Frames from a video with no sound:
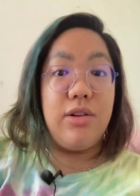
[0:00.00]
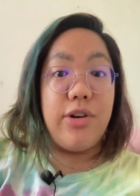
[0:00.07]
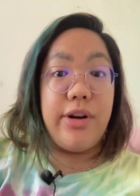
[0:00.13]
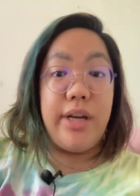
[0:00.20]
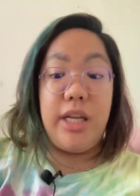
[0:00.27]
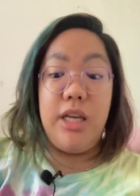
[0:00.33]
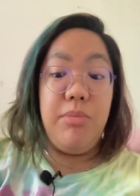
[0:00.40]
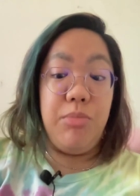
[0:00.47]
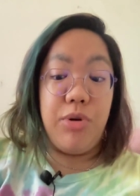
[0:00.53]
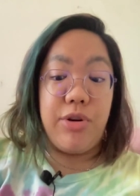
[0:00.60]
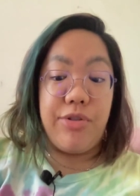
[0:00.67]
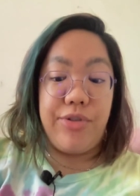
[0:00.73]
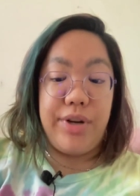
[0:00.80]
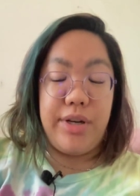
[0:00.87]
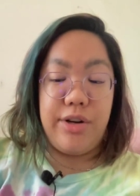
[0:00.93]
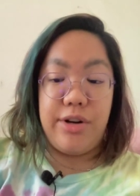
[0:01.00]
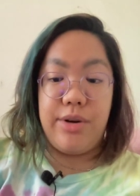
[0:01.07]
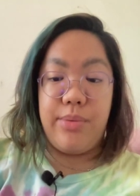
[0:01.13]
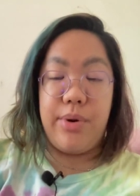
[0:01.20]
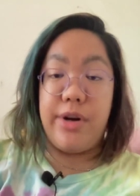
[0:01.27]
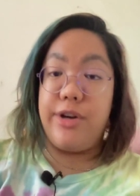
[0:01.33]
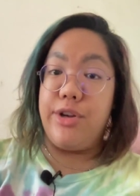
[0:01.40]
or an ebook reader
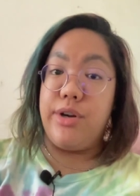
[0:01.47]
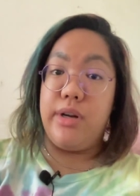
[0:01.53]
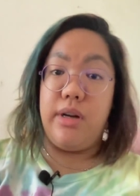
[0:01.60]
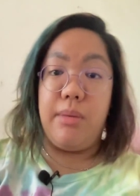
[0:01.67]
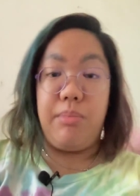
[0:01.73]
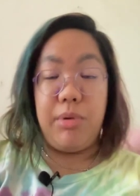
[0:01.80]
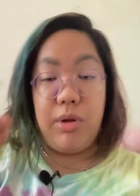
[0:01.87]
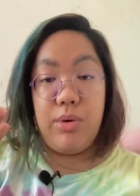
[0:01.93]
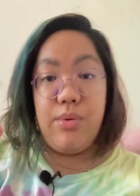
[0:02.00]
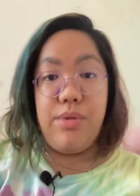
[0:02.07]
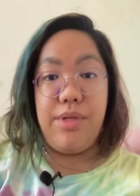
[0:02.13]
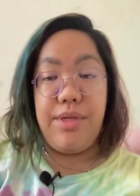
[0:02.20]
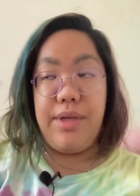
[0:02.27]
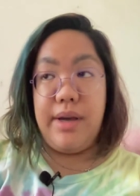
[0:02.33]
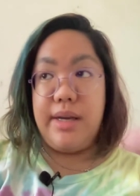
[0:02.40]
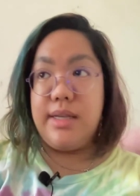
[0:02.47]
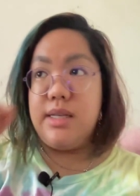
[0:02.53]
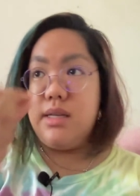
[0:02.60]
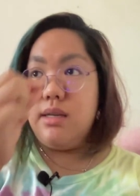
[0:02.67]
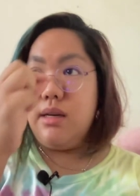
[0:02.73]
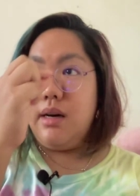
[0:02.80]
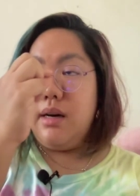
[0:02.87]
where you can upload
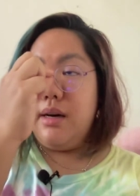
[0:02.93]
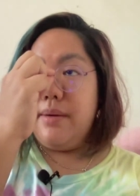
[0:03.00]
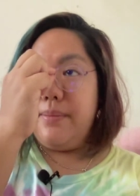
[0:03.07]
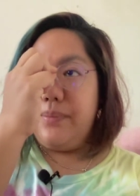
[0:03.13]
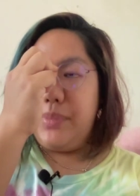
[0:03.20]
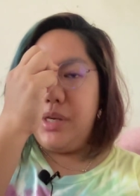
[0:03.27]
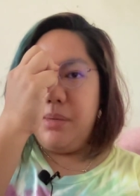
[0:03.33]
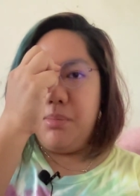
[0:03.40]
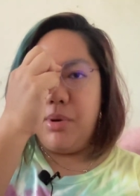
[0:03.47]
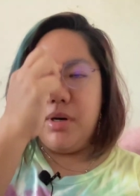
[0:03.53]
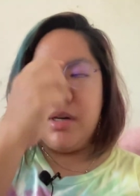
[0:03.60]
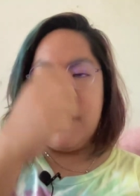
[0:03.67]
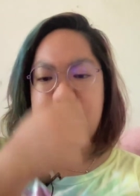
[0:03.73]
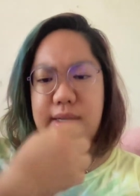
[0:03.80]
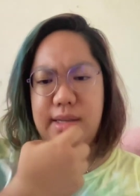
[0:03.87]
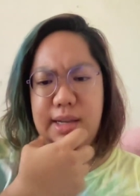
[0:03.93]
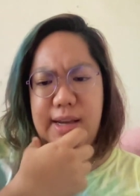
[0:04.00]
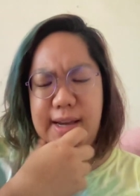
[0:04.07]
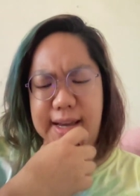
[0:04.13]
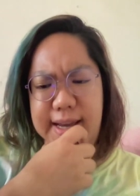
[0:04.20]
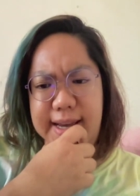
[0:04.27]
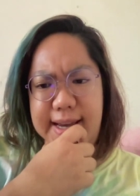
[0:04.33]
things, ebooks,
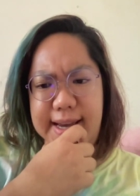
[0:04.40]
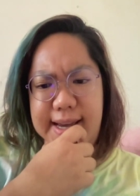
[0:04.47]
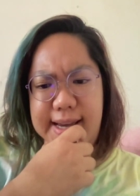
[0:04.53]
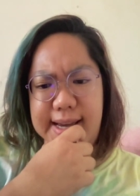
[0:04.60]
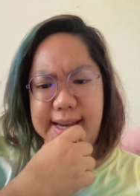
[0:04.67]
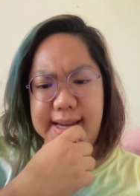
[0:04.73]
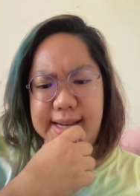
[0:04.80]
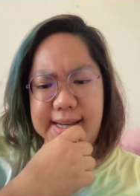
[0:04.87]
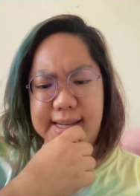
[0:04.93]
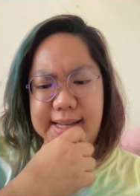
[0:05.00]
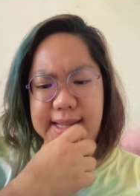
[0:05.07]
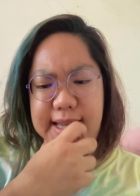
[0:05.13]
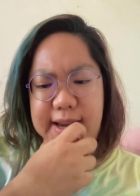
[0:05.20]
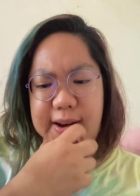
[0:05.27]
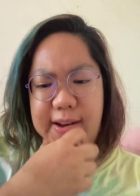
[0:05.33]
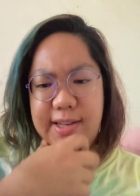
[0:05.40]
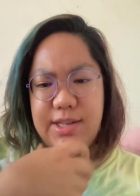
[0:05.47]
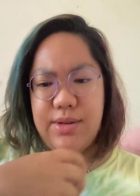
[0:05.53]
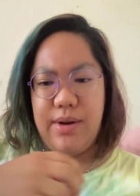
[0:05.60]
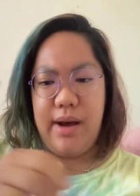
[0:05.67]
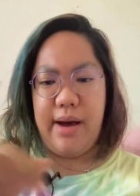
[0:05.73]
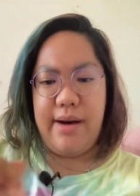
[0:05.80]
and they
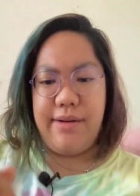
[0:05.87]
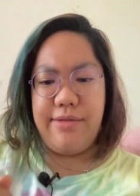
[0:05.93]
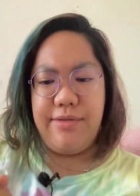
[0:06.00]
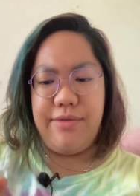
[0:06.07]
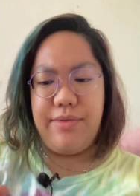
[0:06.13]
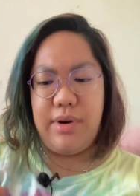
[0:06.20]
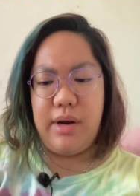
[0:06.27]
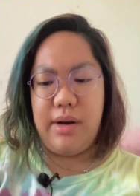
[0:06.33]
also have